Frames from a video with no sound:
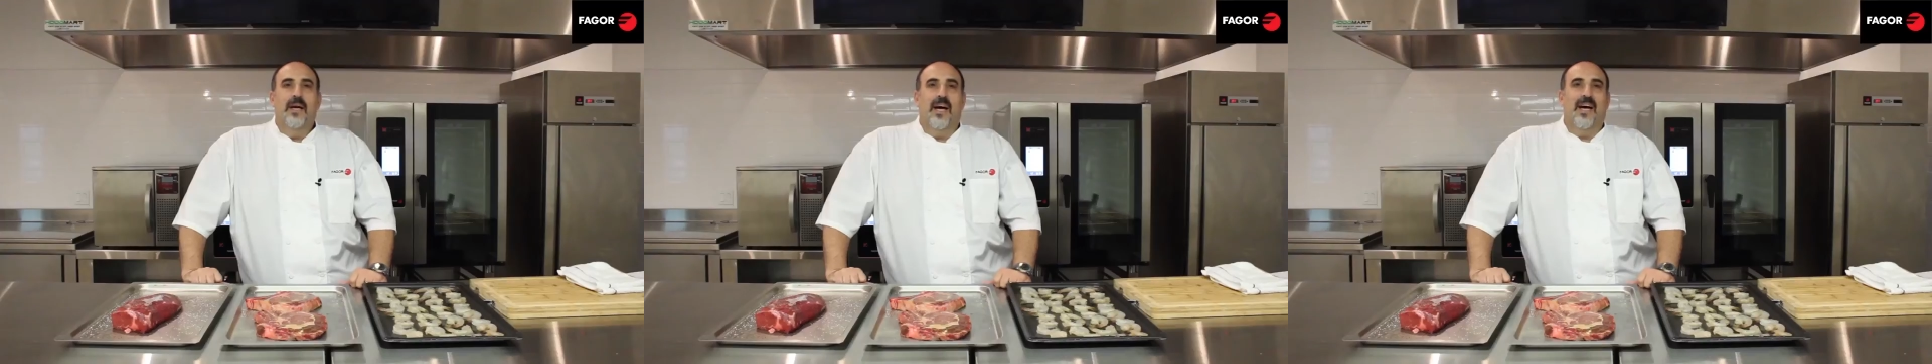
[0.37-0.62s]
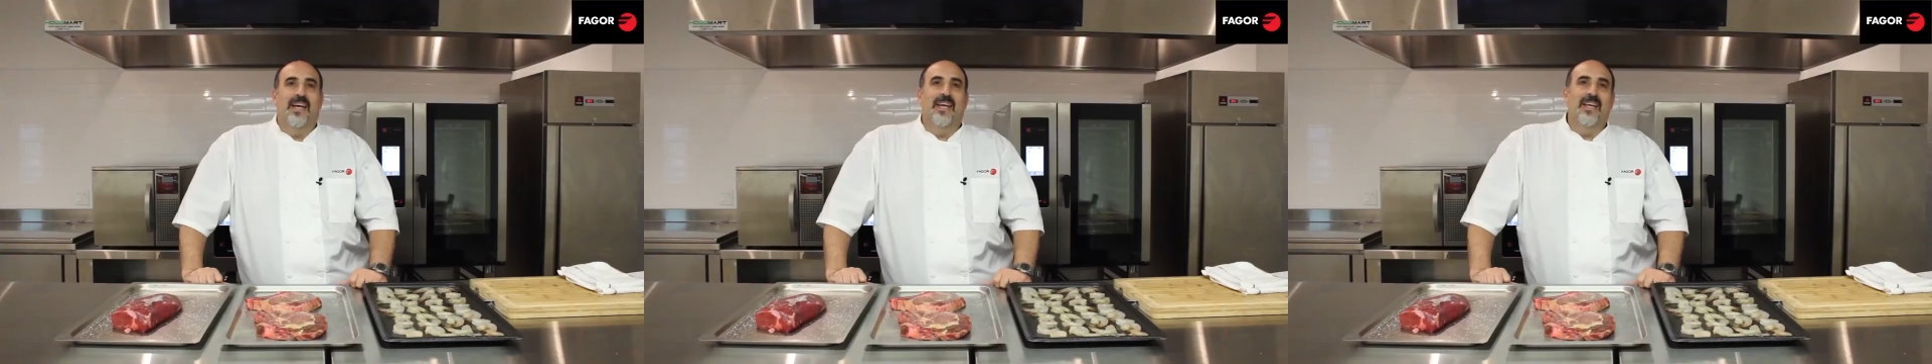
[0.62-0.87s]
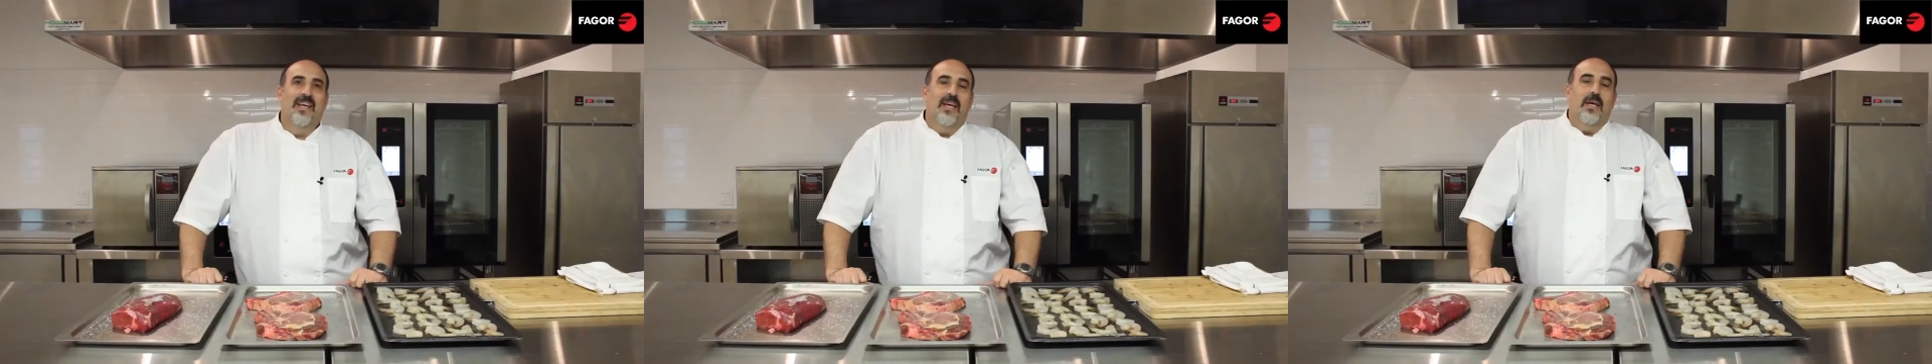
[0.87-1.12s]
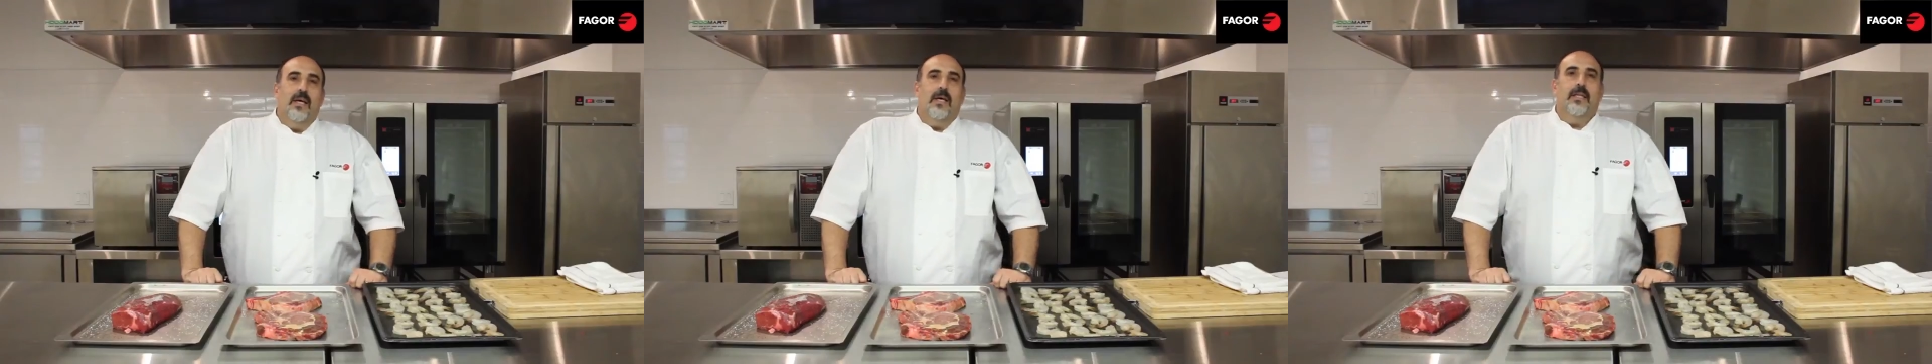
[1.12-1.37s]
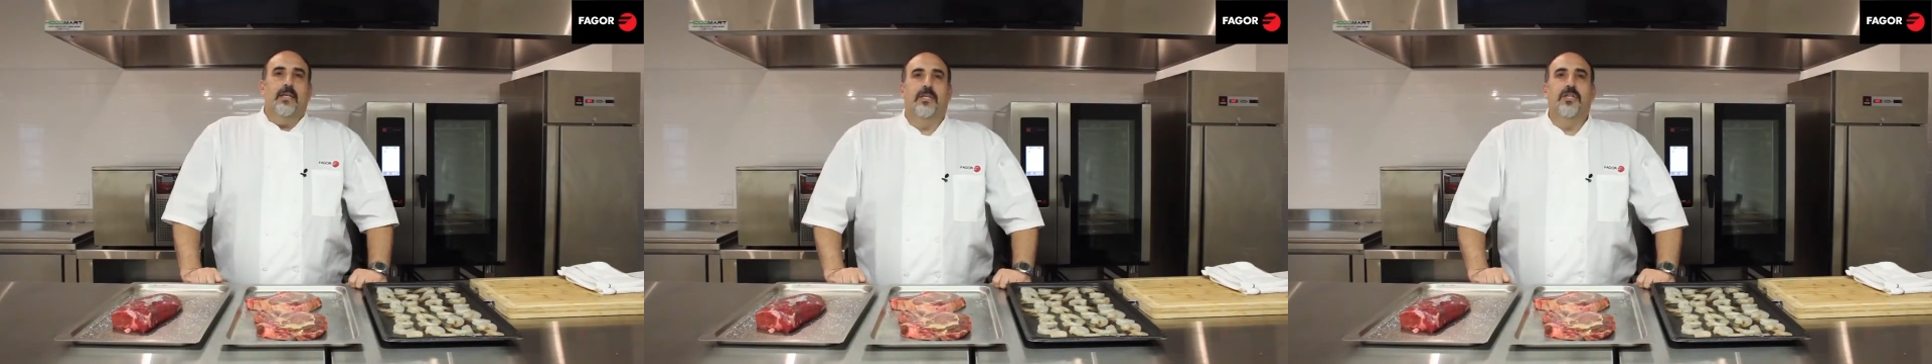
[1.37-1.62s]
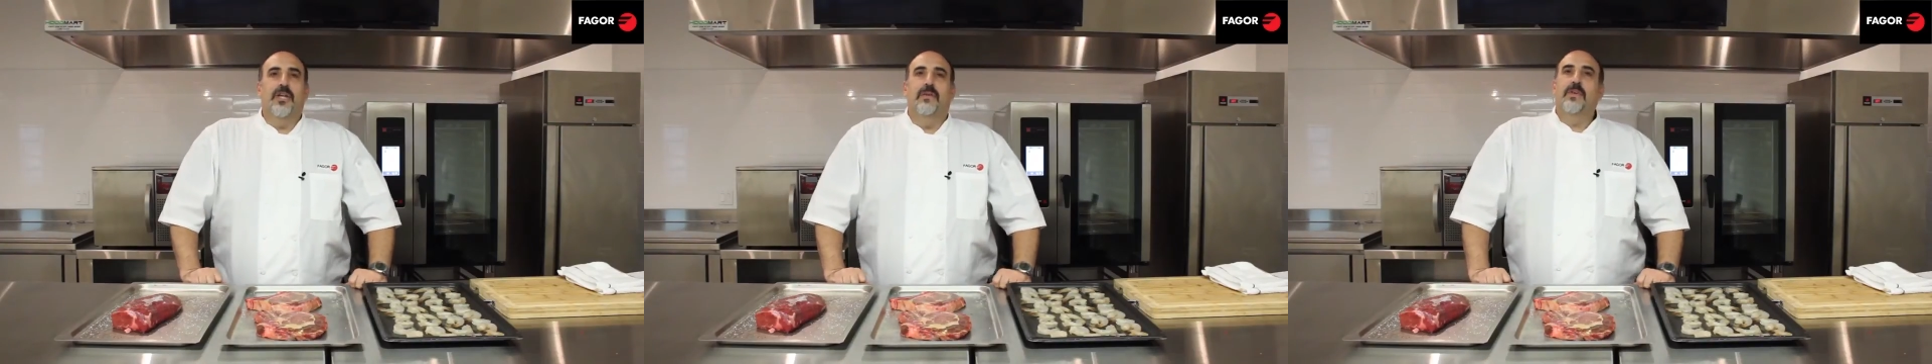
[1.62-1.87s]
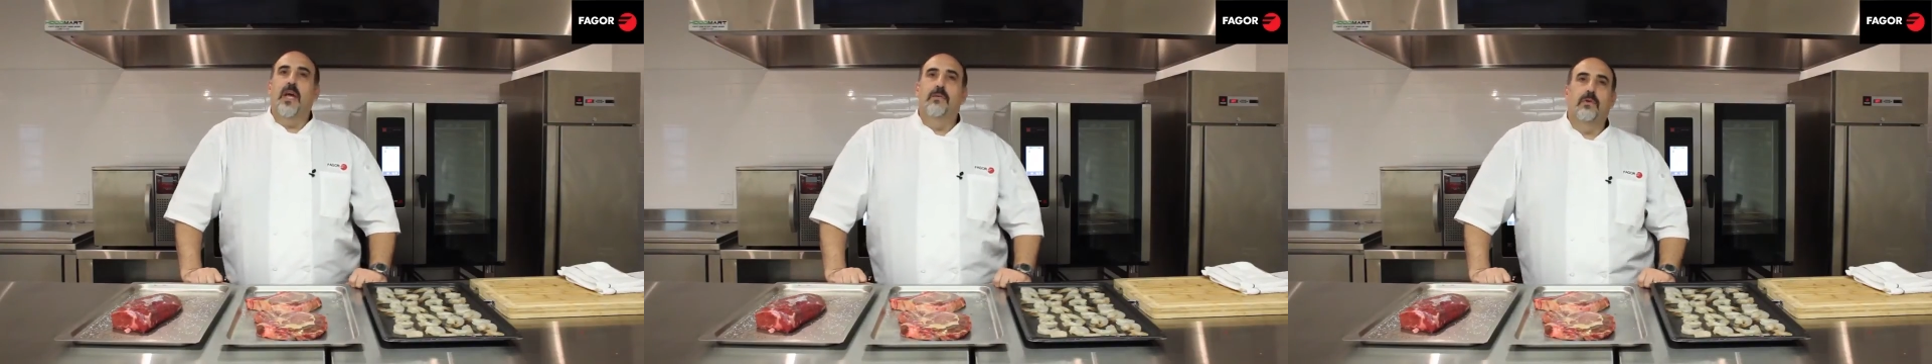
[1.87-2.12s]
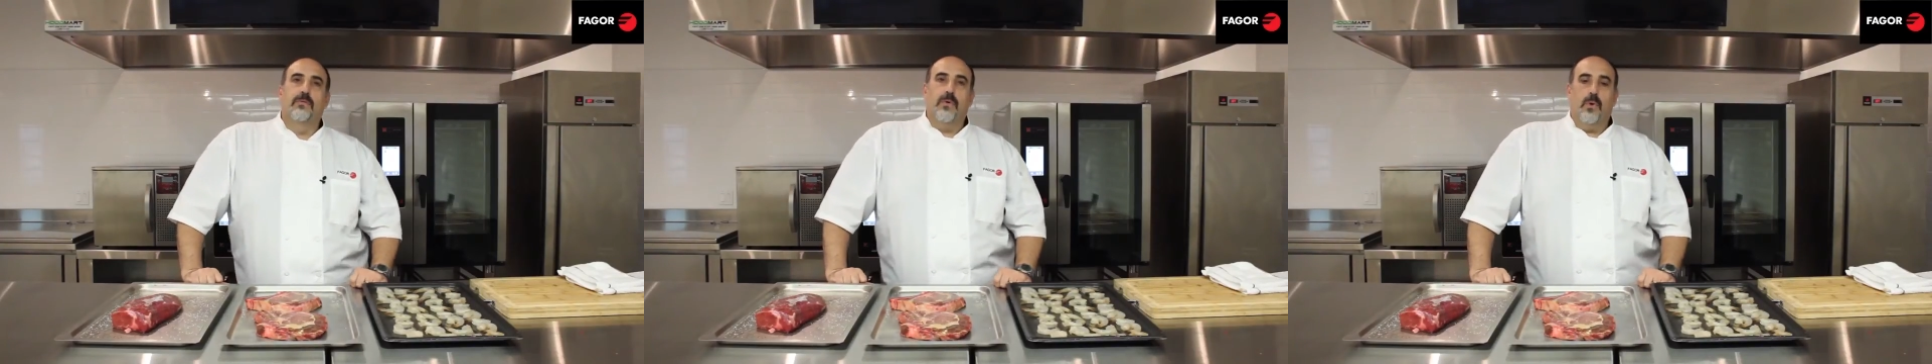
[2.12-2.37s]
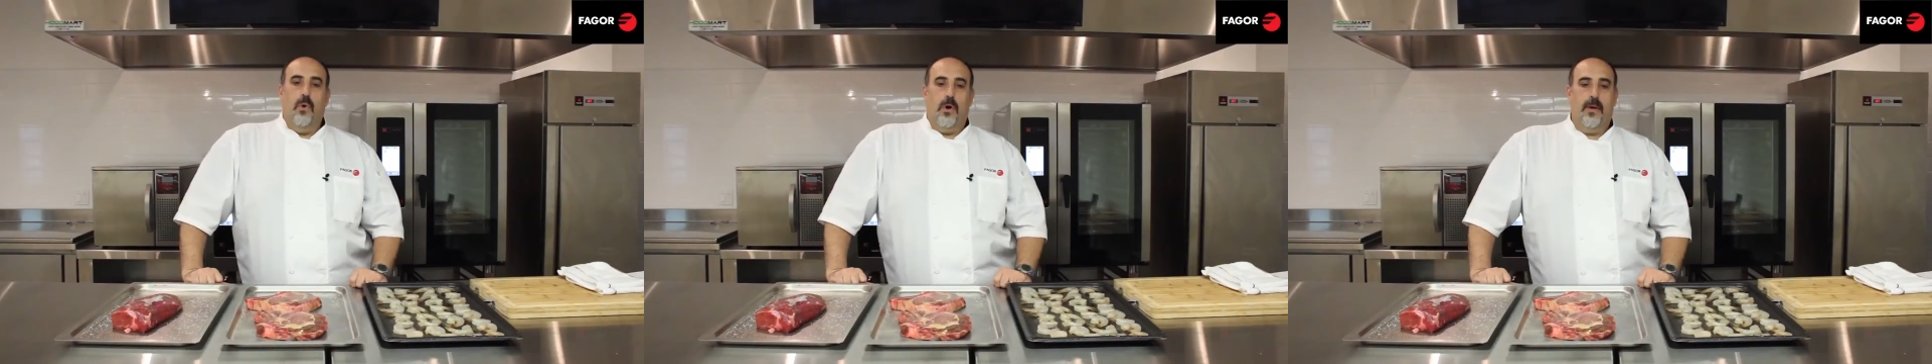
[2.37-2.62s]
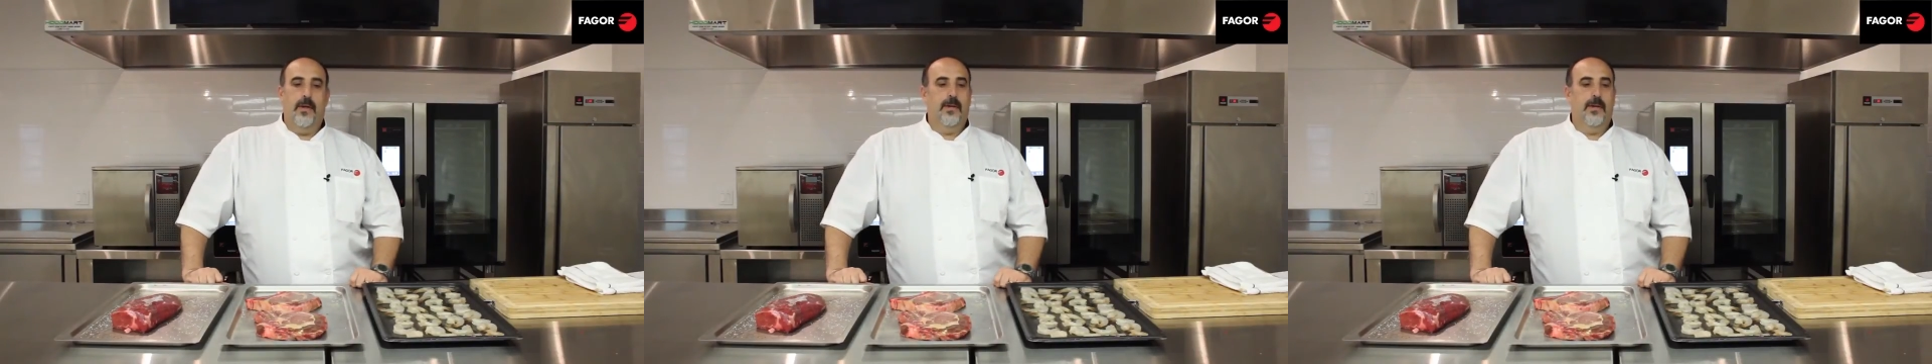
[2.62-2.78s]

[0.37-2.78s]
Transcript: Hi, this is Chef Dave with FAGOR.